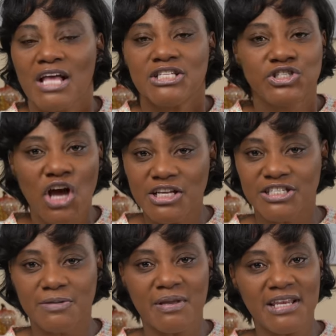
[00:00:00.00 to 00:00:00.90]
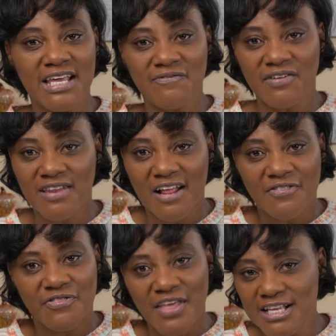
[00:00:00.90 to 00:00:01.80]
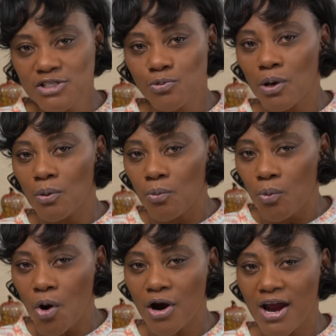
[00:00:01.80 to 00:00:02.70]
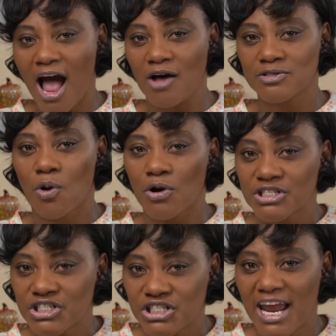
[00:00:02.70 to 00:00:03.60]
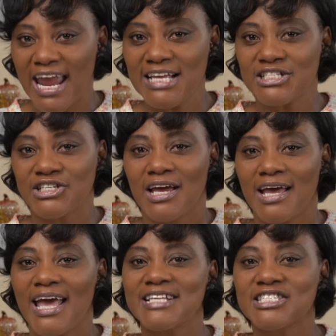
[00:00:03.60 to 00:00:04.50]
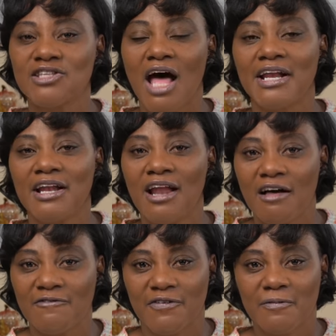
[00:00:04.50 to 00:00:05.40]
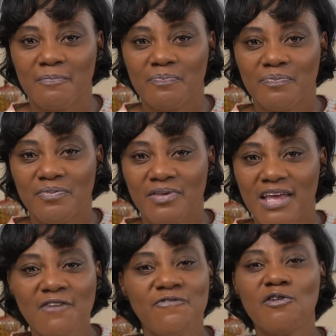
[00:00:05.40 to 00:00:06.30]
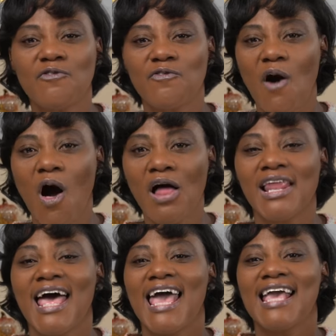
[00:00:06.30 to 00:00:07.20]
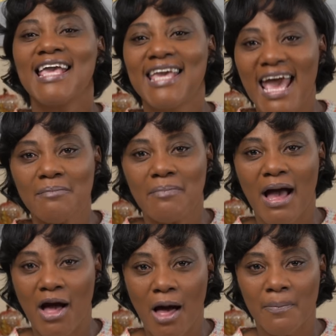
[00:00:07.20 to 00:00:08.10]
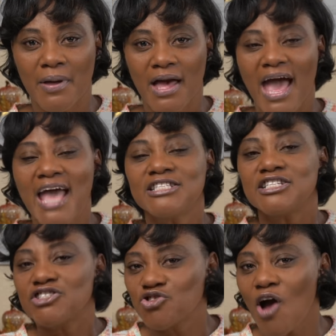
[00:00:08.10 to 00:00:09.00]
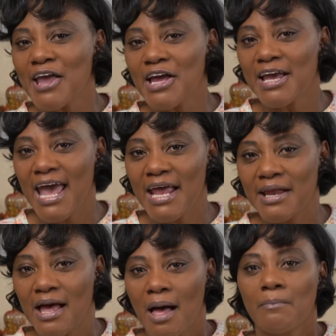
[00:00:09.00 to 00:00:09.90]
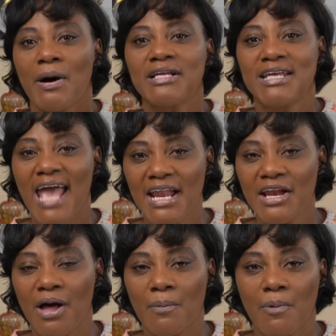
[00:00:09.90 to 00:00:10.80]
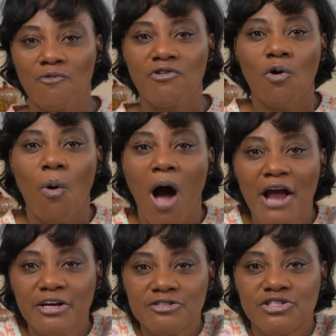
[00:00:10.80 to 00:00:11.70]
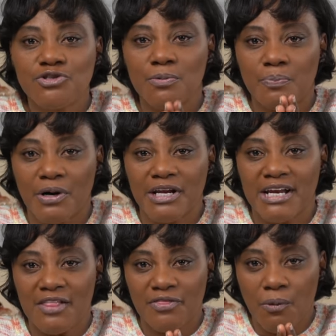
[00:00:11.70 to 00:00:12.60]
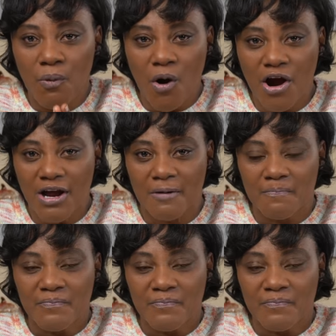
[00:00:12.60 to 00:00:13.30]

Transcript: Just believing that things will work out or change, it's not enough. If you fall, get back up and try again. But getting up requires you putting in the work.